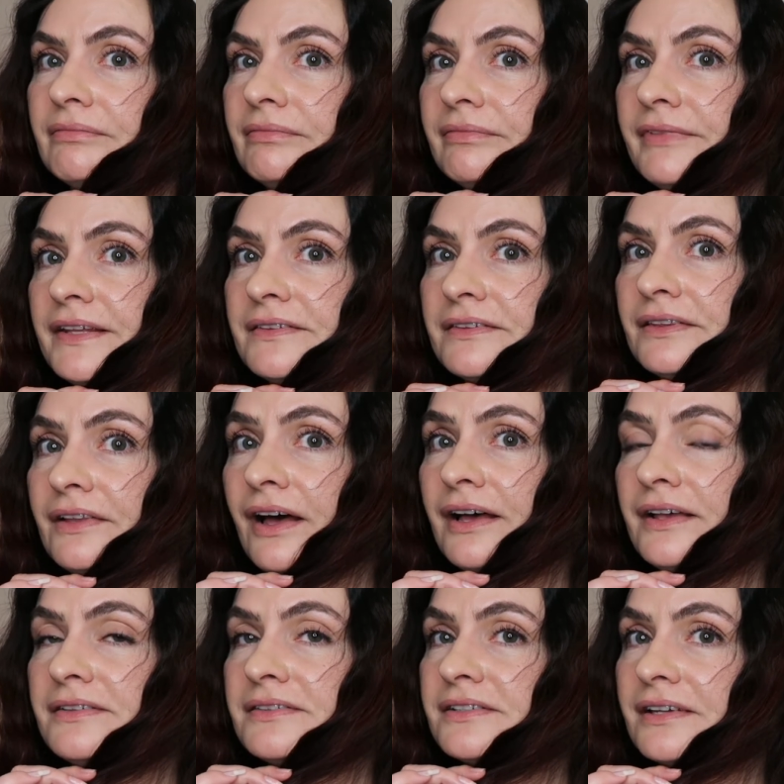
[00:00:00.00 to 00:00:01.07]
this
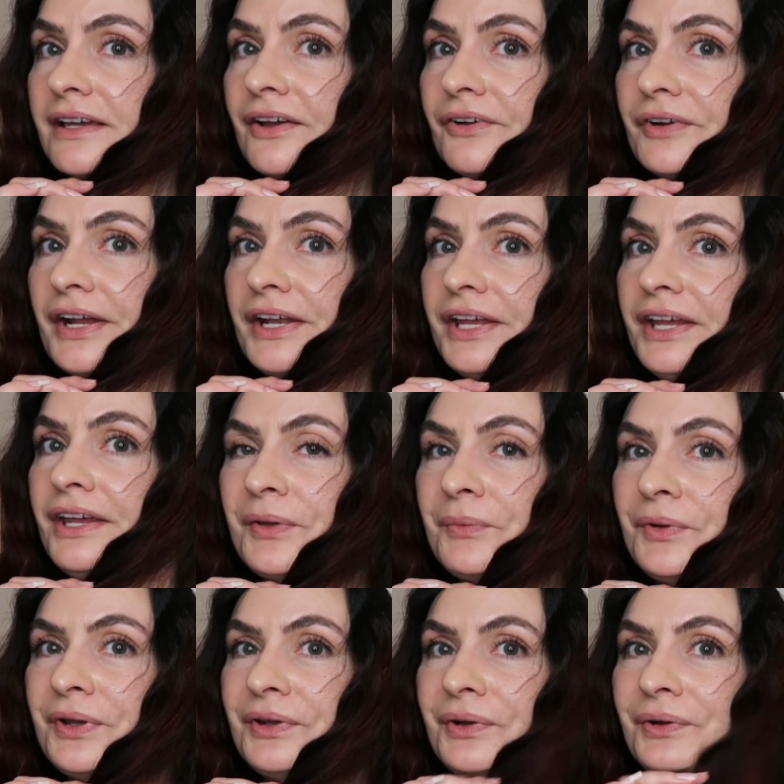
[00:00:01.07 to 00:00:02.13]
lost already. It
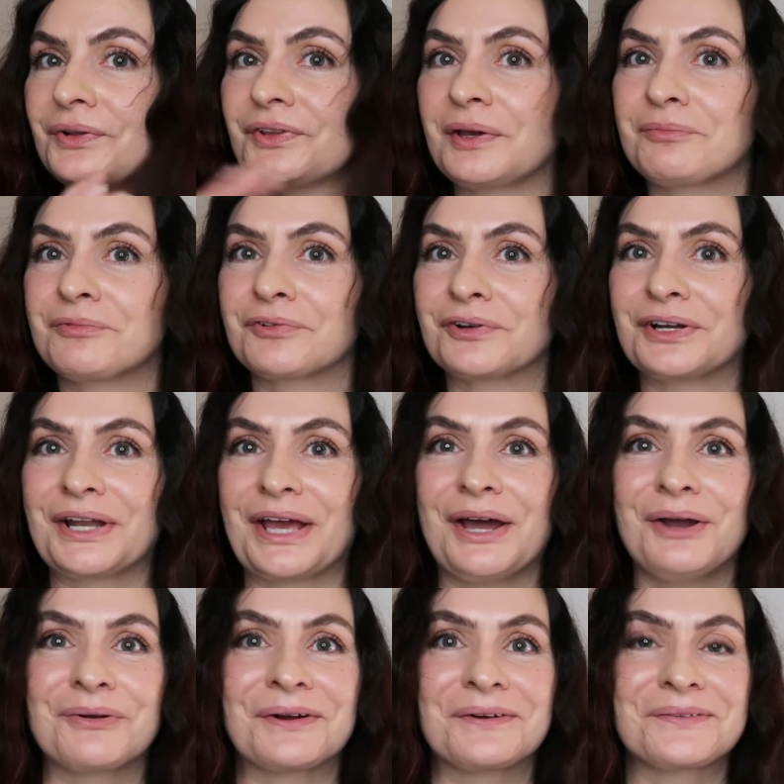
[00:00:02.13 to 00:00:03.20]
wouldn't hold up for an
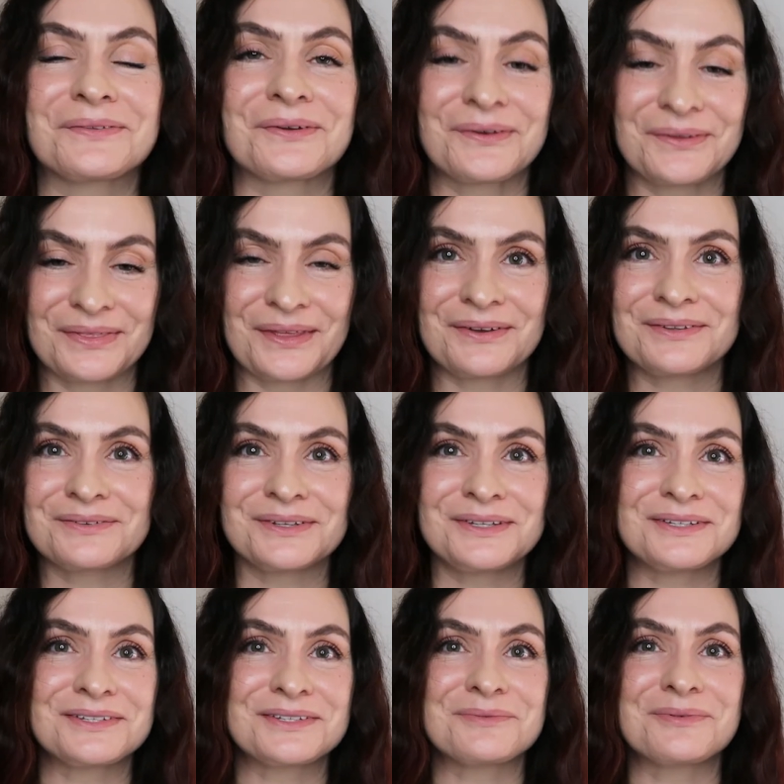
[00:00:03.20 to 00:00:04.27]
hour, so that was really
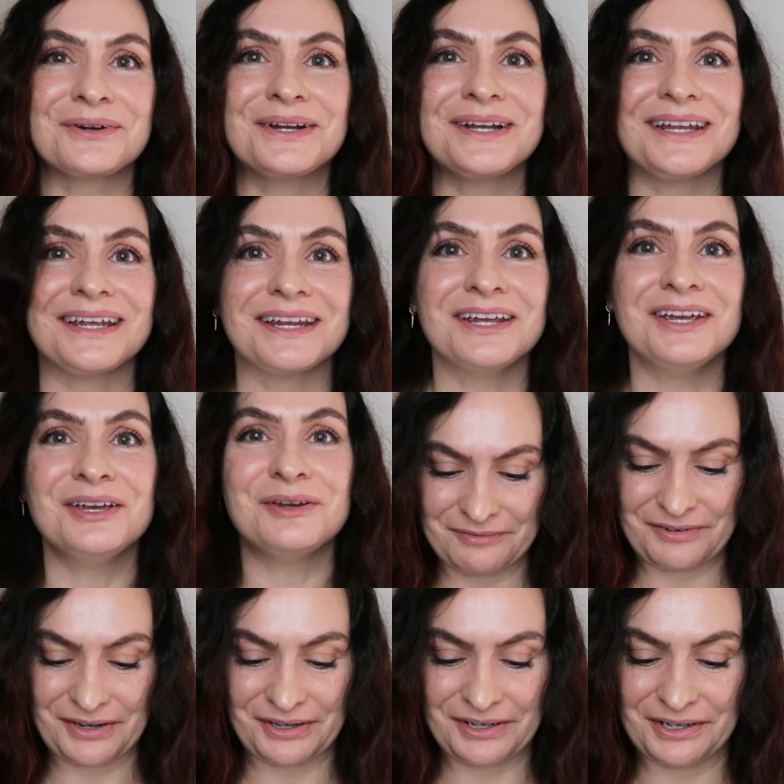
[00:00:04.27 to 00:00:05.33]
disappointing.
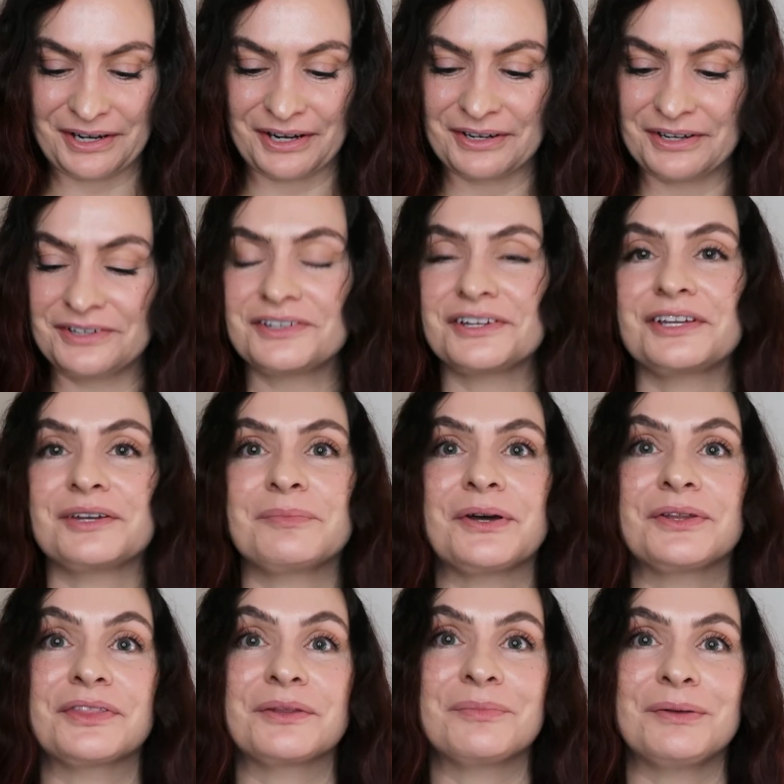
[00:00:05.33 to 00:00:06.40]
Very encouraging
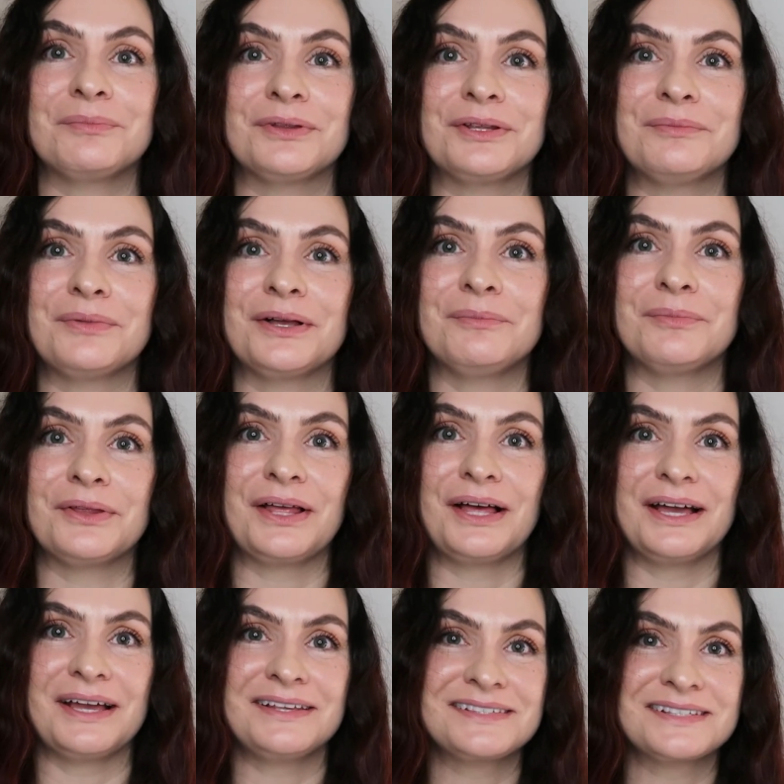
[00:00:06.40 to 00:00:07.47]
about the Bumble and Bumble.
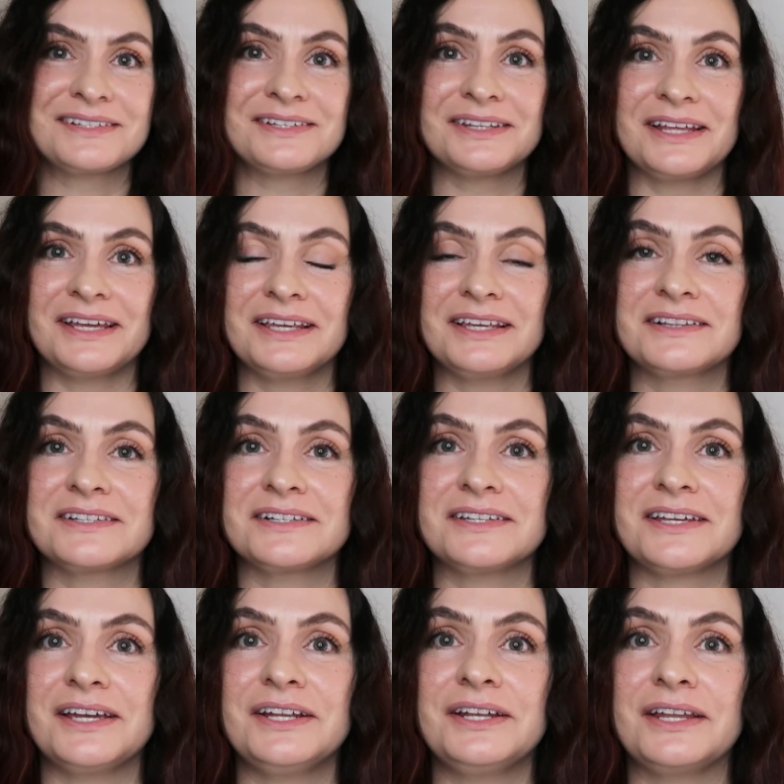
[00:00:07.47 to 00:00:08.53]
I still like It's a
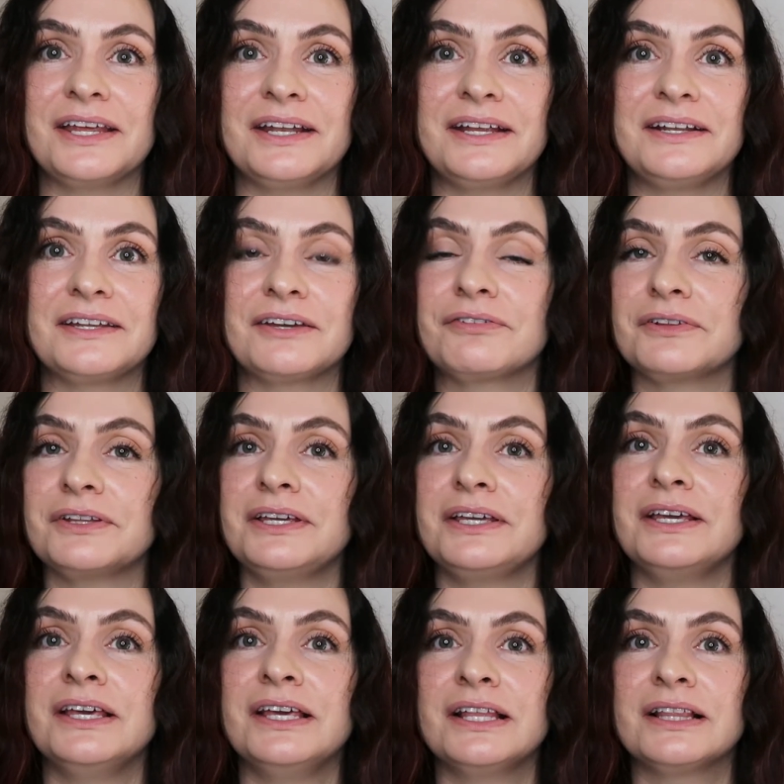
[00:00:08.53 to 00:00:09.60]
10, and I
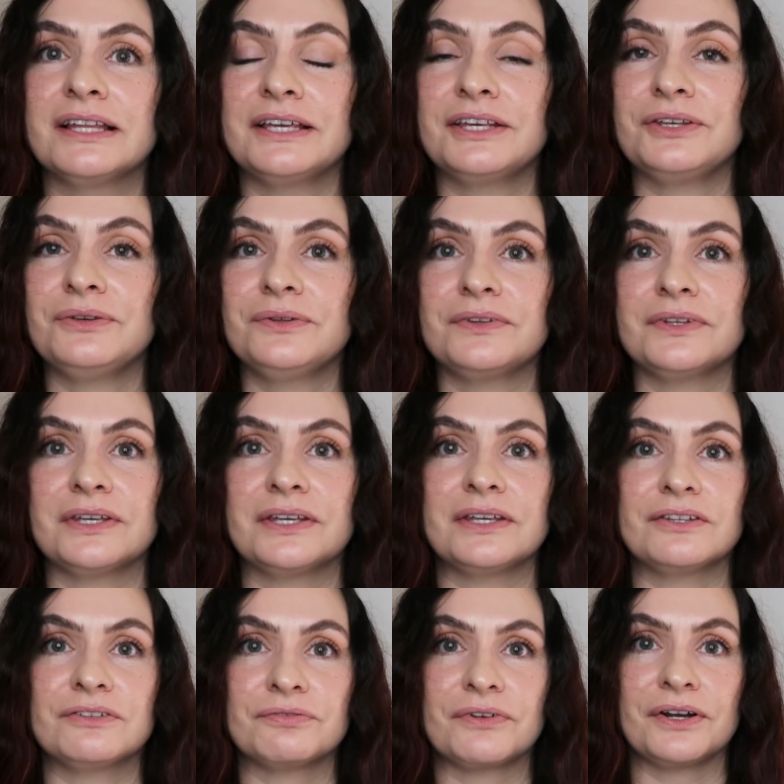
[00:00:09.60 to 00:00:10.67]
definitely like using it
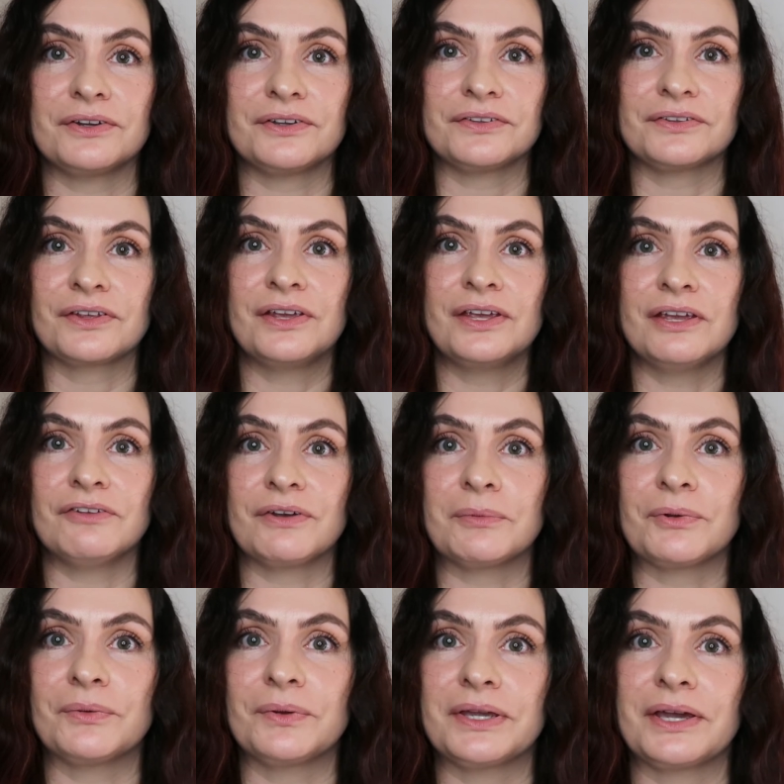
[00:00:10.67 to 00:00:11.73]
as far as if I'm
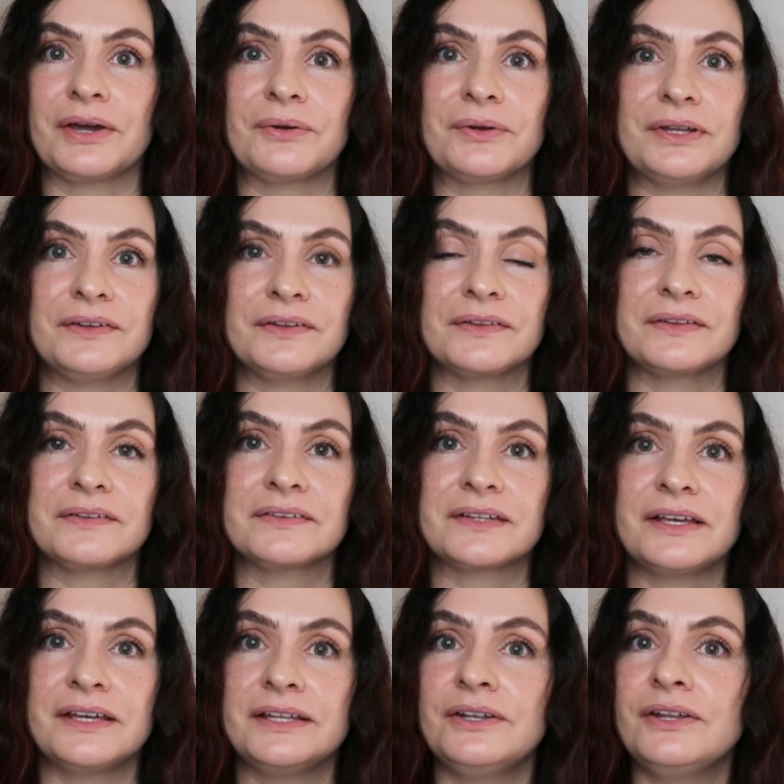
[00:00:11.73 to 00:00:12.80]
going out into the
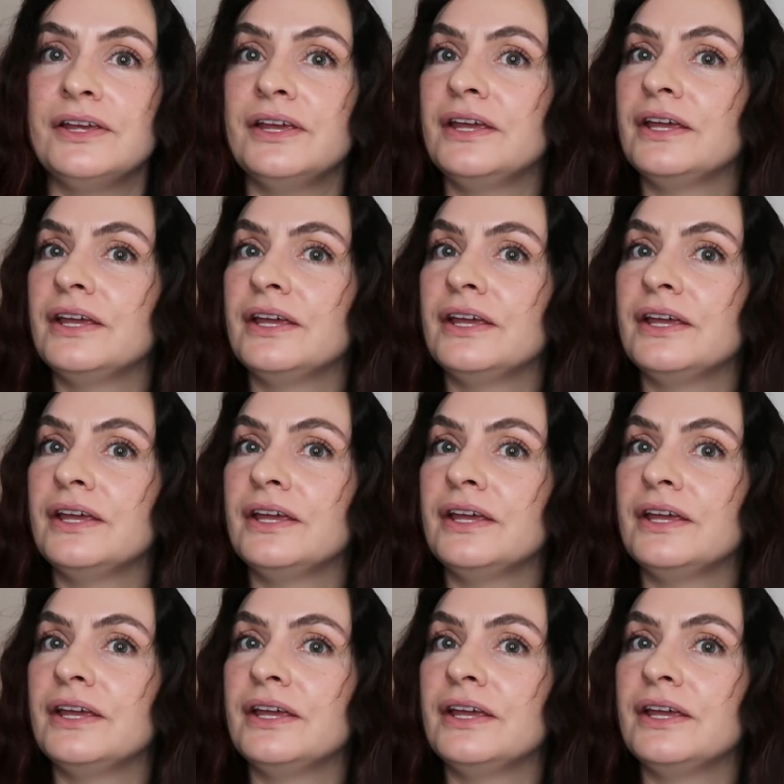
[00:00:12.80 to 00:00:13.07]
sun